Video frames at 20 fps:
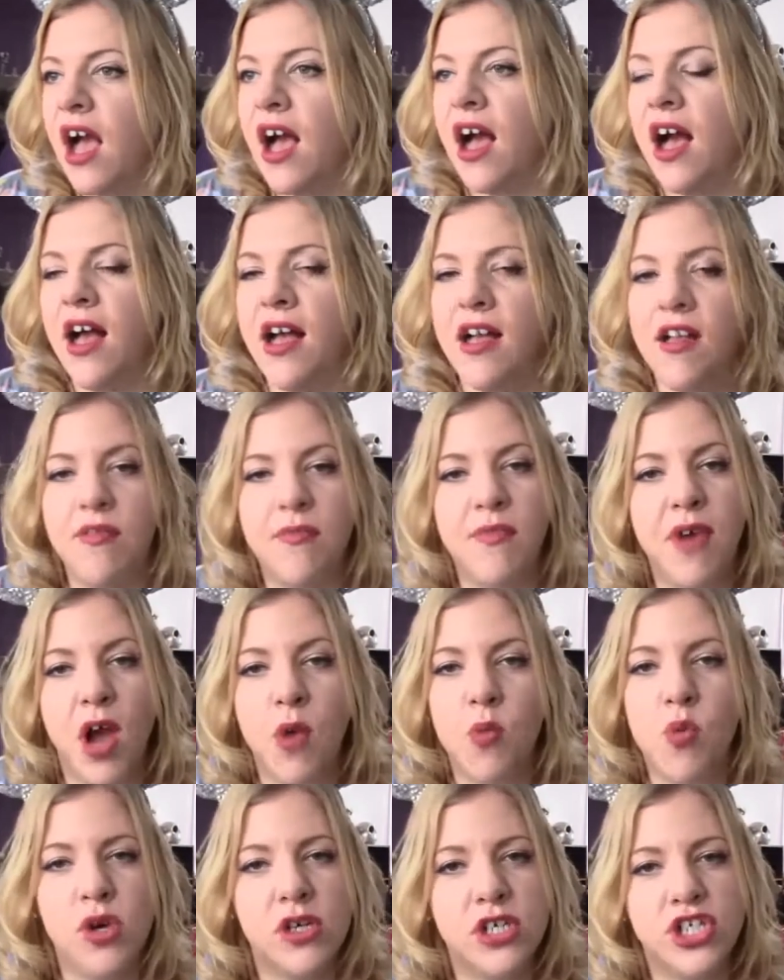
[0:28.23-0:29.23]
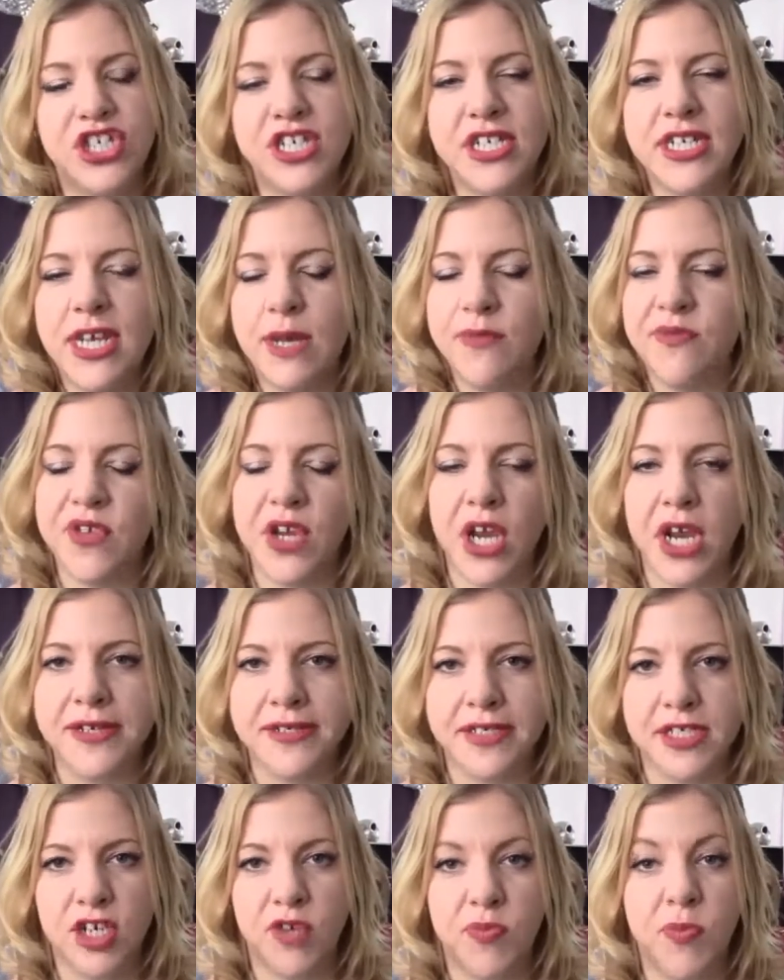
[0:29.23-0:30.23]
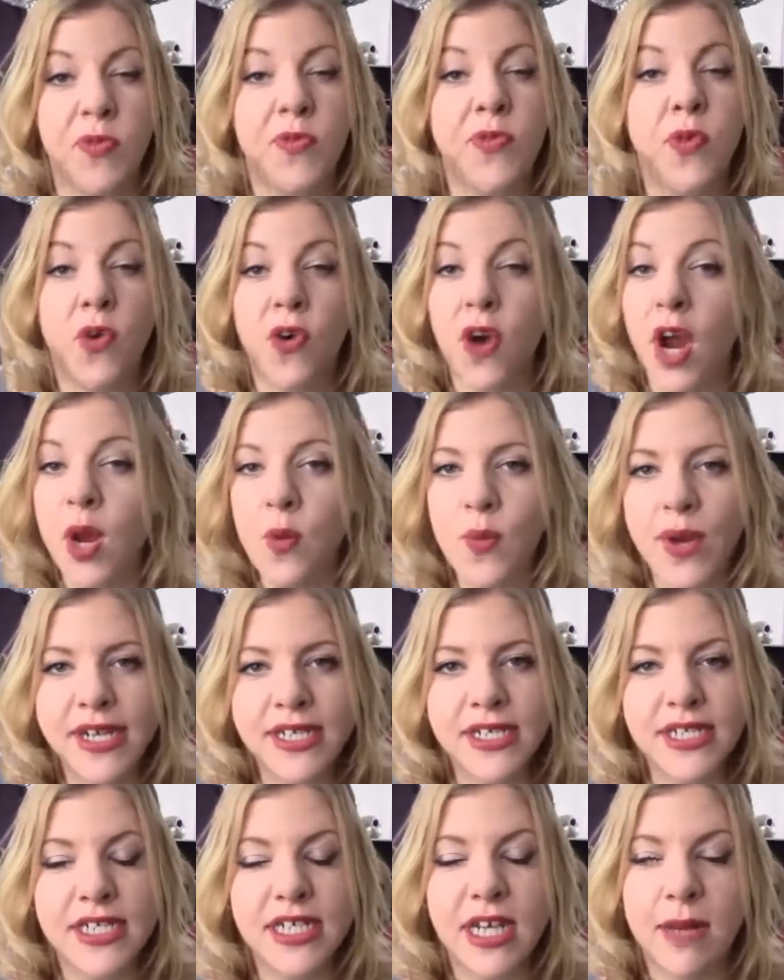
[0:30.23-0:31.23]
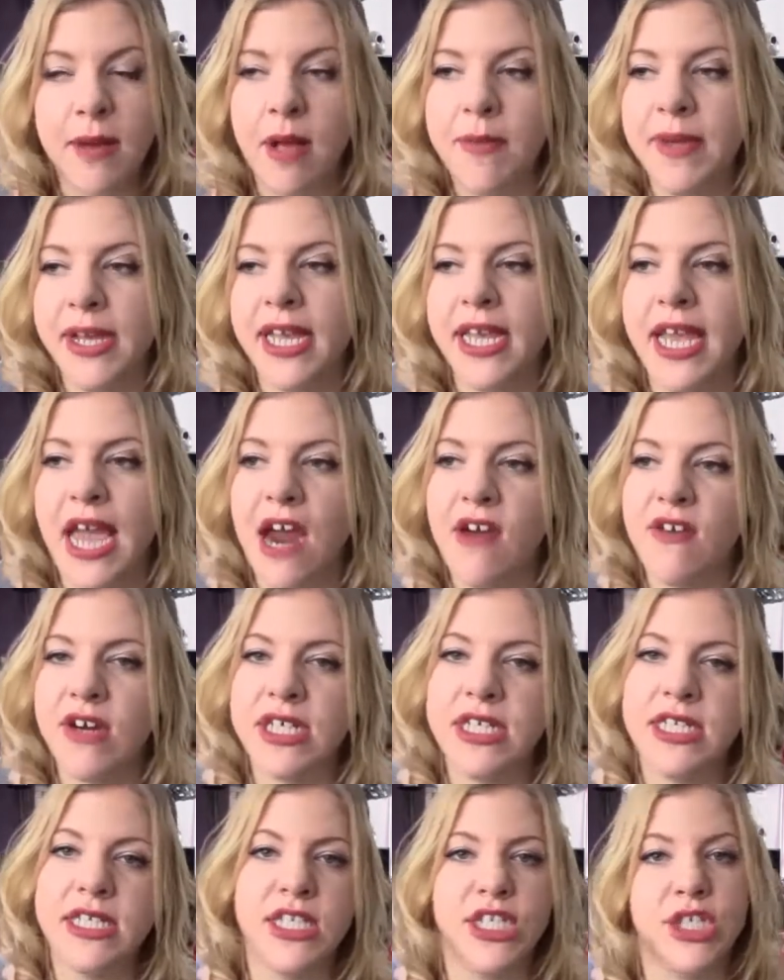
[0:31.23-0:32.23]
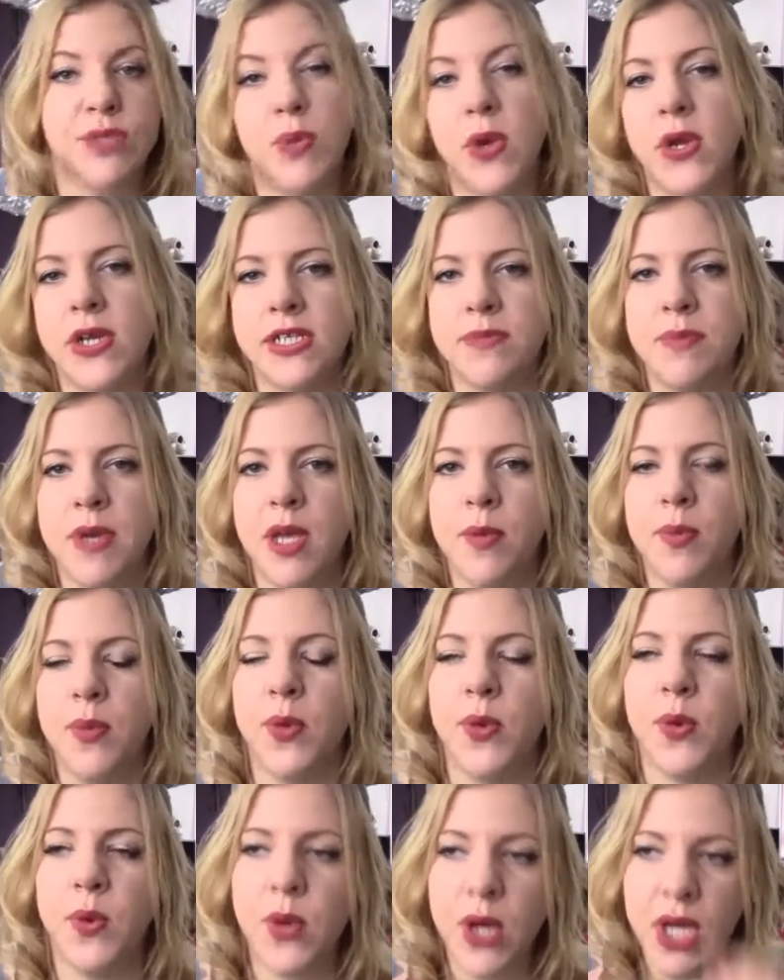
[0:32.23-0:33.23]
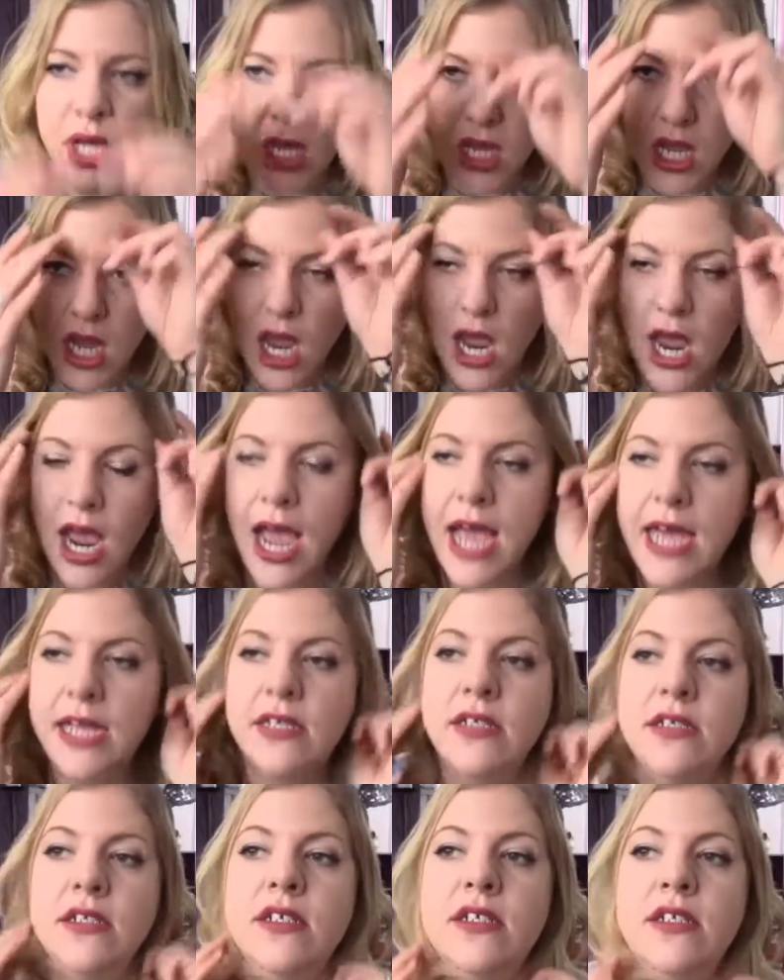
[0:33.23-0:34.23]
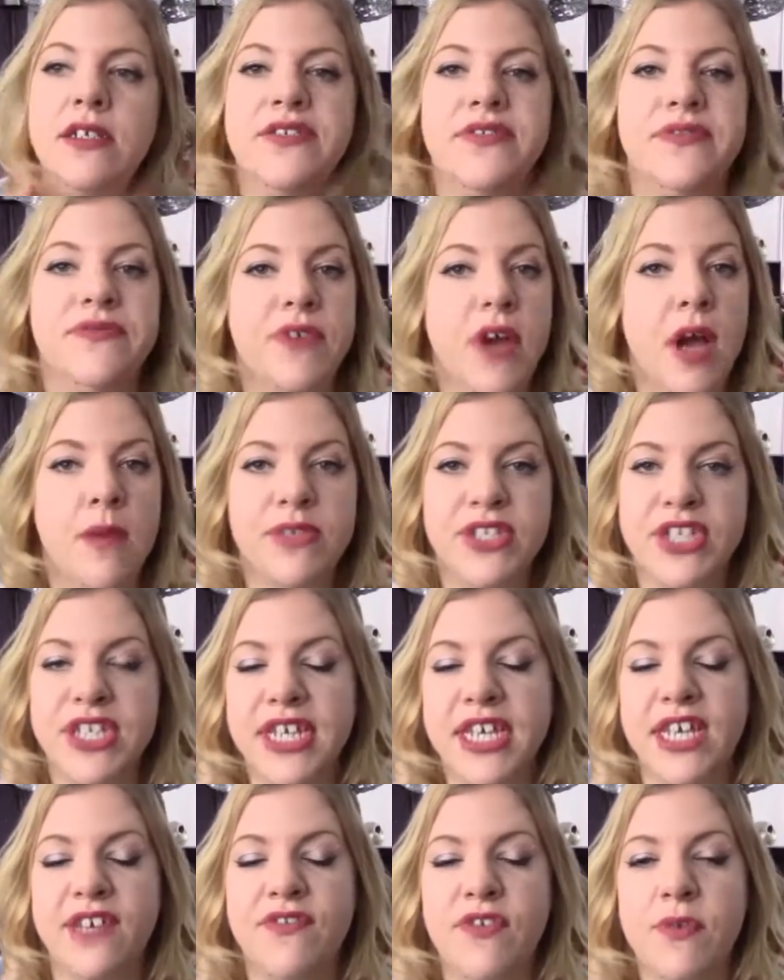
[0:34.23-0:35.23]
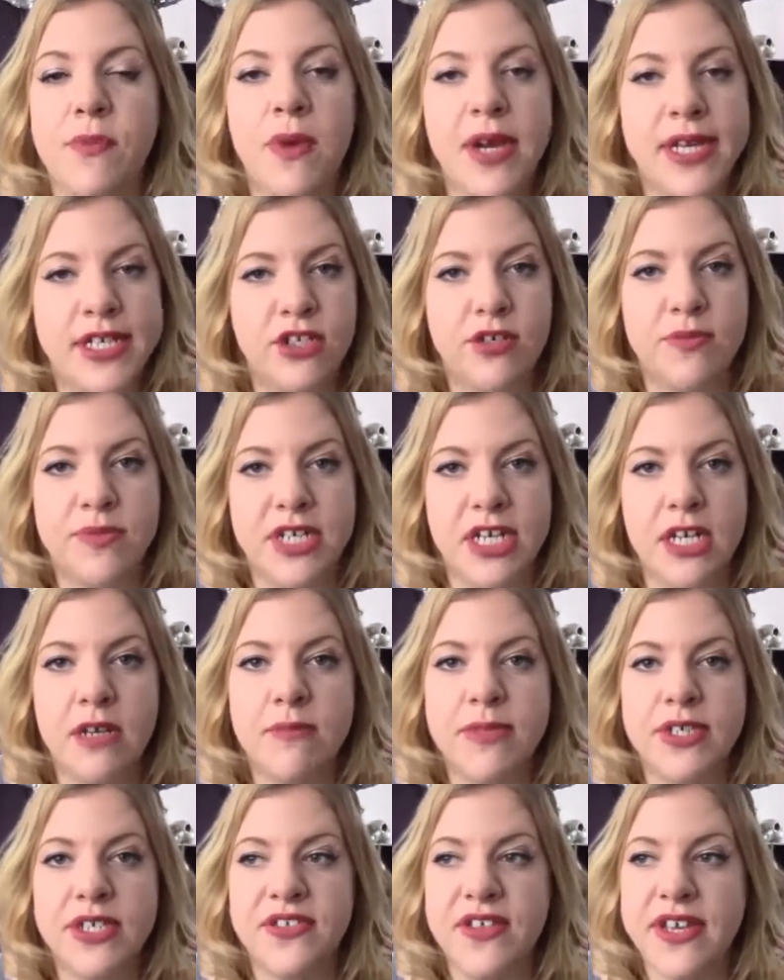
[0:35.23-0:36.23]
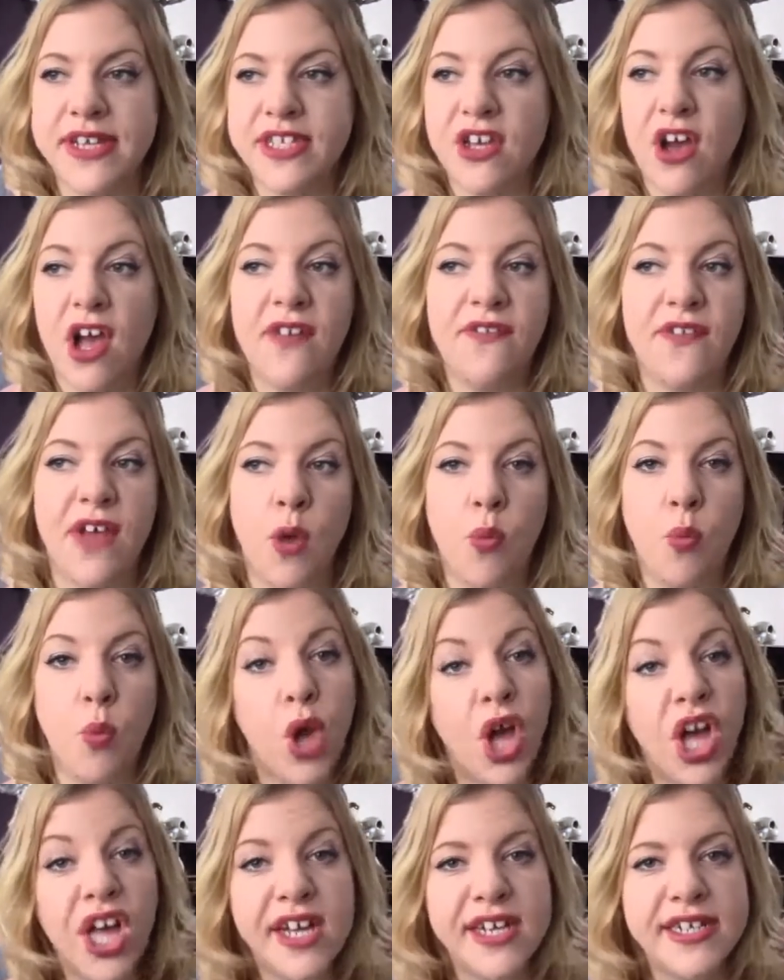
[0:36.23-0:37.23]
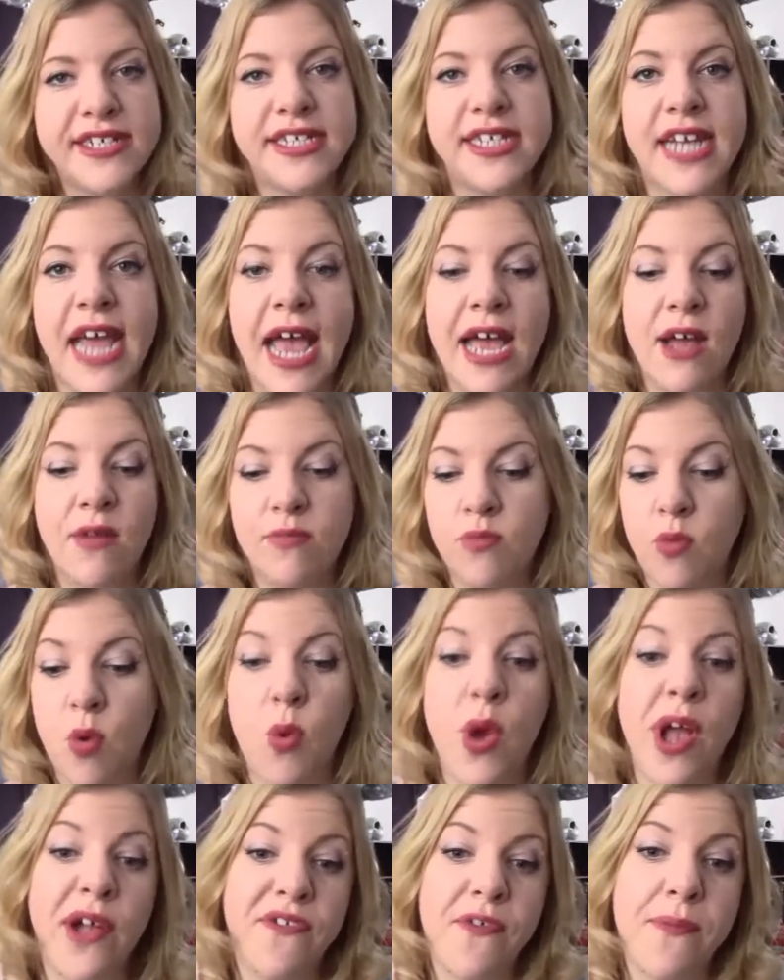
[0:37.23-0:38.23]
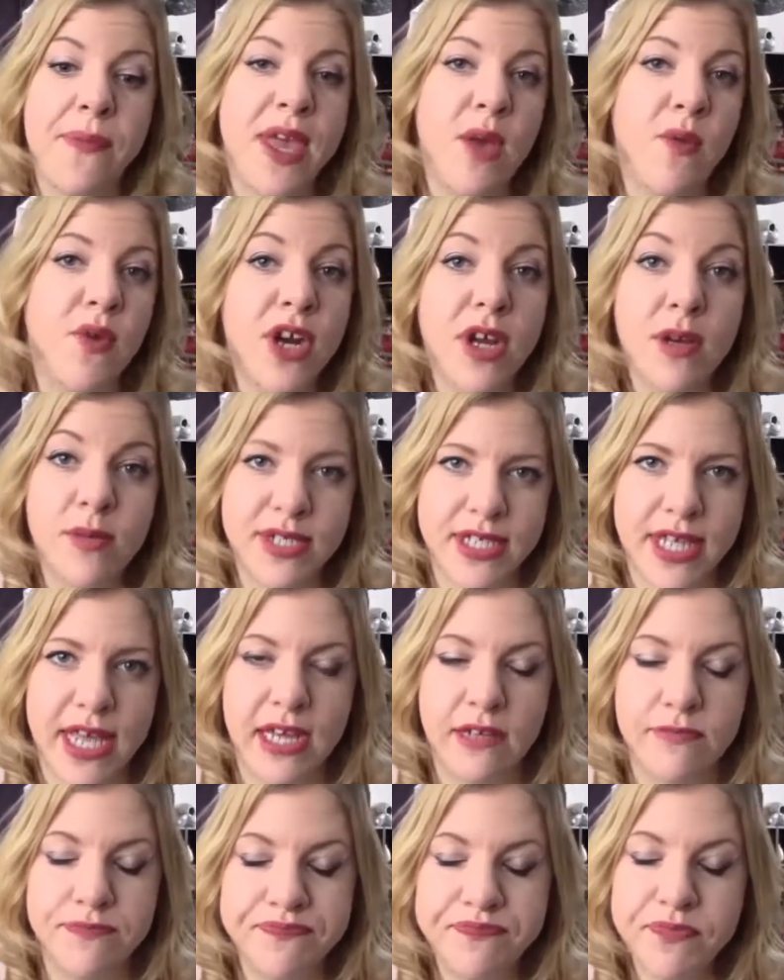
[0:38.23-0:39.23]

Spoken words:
I watched tip videos and stuff before I went about meeting characters. I spoke to people, and I'm just going to give you my top tips, the things that I found worked and will work for me when I was there.